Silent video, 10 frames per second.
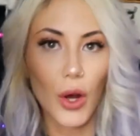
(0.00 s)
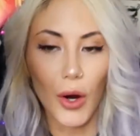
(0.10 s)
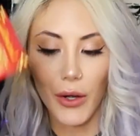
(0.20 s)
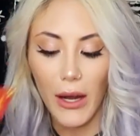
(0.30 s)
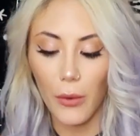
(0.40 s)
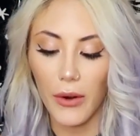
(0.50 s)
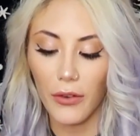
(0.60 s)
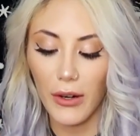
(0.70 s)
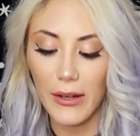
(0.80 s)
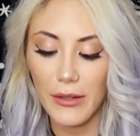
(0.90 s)
heart.
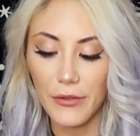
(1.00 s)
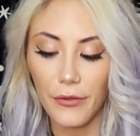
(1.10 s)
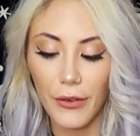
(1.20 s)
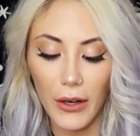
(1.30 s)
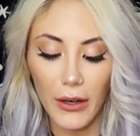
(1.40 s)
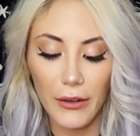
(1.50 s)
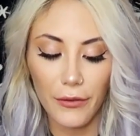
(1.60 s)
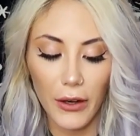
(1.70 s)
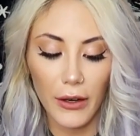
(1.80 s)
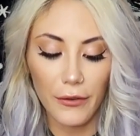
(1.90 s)
However, it is very,
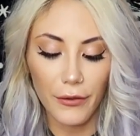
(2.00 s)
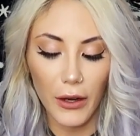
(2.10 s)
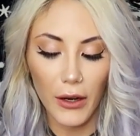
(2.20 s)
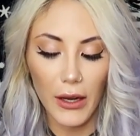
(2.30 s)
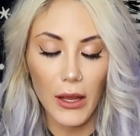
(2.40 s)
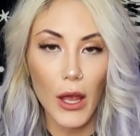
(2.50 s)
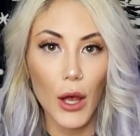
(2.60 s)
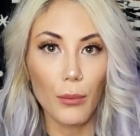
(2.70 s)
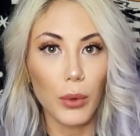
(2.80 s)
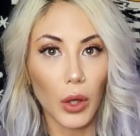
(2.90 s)
very, very
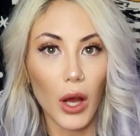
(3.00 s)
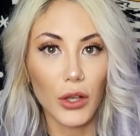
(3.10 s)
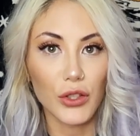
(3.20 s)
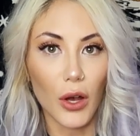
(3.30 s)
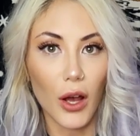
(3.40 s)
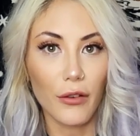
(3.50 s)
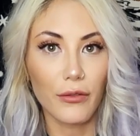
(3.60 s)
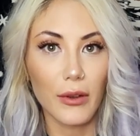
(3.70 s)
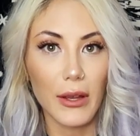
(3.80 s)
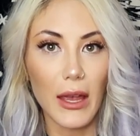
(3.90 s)
blocked
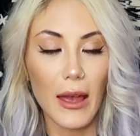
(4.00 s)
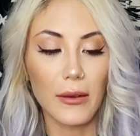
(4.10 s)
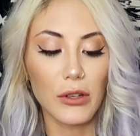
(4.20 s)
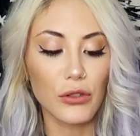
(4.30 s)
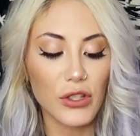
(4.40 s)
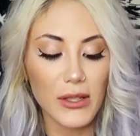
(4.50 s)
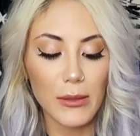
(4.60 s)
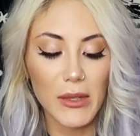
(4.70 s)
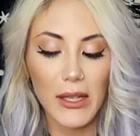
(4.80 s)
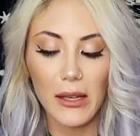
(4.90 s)
off and you just
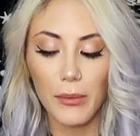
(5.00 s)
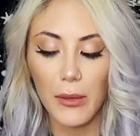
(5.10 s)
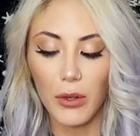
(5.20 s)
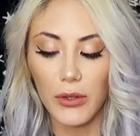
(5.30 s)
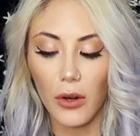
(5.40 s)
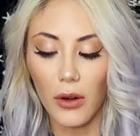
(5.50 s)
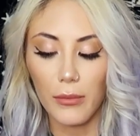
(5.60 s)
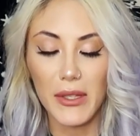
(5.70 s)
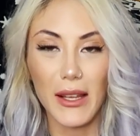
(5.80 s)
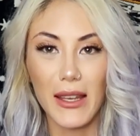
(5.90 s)
seem to keep people's
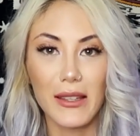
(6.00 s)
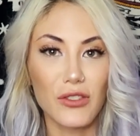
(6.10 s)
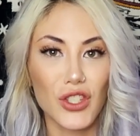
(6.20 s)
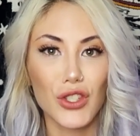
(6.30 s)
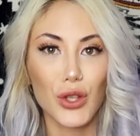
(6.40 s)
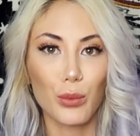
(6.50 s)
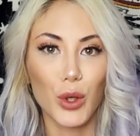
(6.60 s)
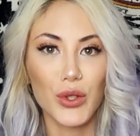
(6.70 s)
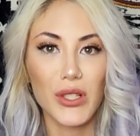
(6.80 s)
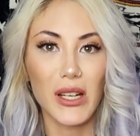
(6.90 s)
arm's length. It's just your
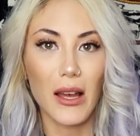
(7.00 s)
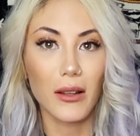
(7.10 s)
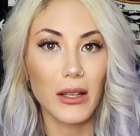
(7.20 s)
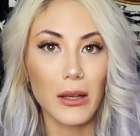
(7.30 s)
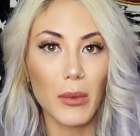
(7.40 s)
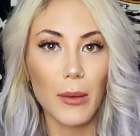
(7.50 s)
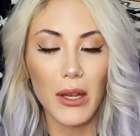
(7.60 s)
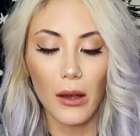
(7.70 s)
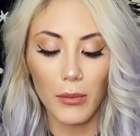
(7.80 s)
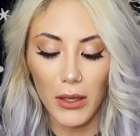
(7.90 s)
personality,
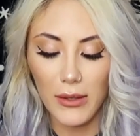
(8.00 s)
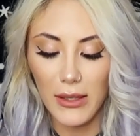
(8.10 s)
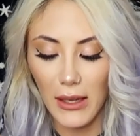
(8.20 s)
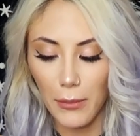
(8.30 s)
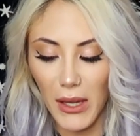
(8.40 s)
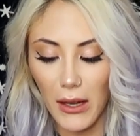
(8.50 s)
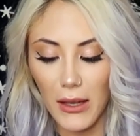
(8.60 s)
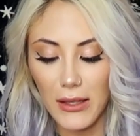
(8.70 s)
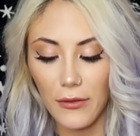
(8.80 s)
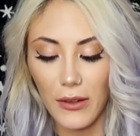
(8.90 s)
maybe. I'm not seeing
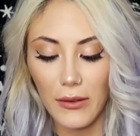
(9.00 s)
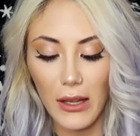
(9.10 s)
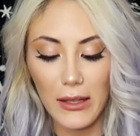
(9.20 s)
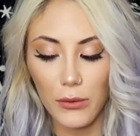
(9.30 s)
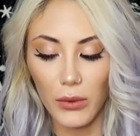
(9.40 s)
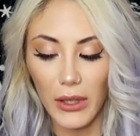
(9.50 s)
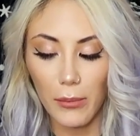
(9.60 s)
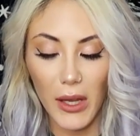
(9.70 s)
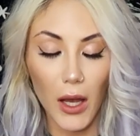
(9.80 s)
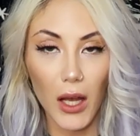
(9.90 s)
because if it, it's really
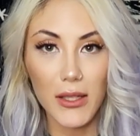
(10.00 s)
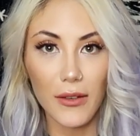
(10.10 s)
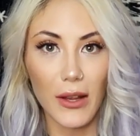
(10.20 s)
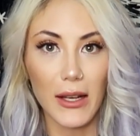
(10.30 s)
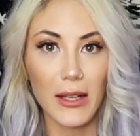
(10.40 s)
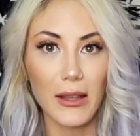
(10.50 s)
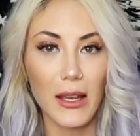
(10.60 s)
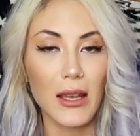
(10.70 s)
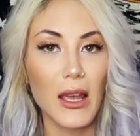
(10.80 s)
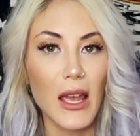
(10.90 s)
because of
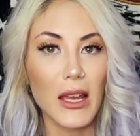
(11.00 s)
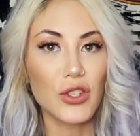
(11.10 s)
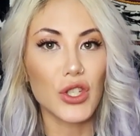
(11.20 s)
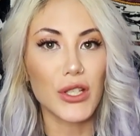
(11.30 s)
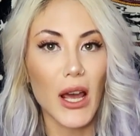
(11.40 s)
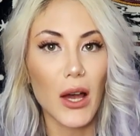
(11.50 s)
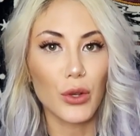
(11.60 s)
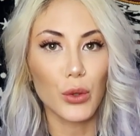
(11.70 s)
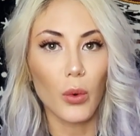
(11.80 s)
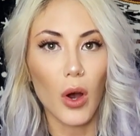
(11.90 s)
anything. It's just how
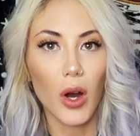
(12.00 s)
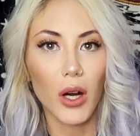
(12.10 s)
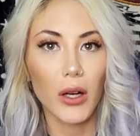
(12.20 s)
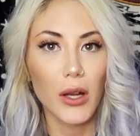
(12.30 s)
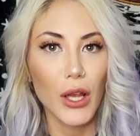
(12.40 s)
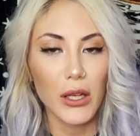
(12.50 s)
you are.